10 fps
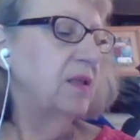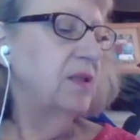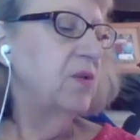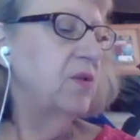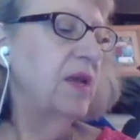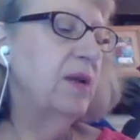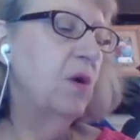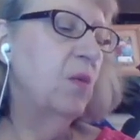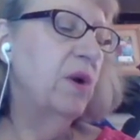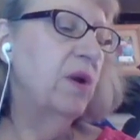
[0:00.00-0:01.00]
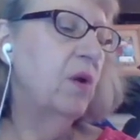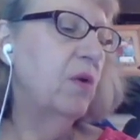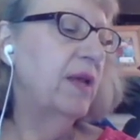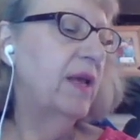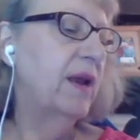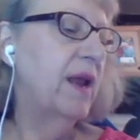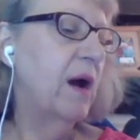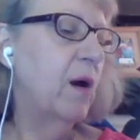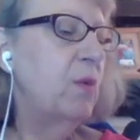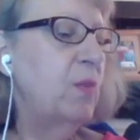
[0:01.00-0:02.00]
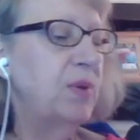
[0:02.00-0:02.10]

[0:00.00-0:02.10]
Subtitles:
Do they know where to go to get help?